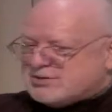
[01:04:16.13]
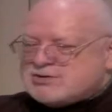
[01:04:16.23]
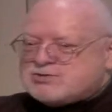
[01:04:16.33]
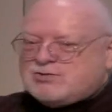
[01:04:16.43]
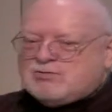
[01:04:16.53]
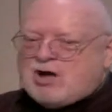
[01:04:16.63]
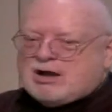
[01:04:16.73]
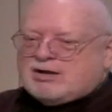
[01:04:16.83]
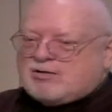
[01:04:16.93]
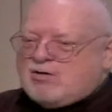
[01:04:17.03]
too long
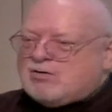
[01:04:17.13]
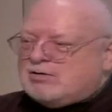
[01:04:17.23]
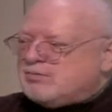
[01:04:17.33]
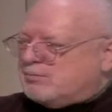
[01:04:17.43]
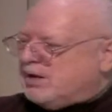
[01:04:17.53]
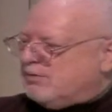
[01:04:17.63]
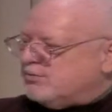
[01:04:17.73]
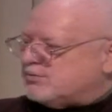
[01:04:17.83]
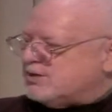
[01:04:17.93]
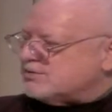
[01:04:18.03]
ago. I mean, it was
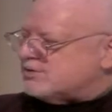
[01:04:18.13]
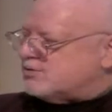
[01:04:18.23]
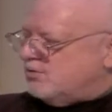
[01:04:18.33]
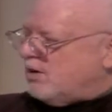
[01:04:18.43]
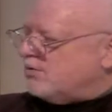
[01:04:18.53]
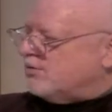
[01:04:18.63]
just 200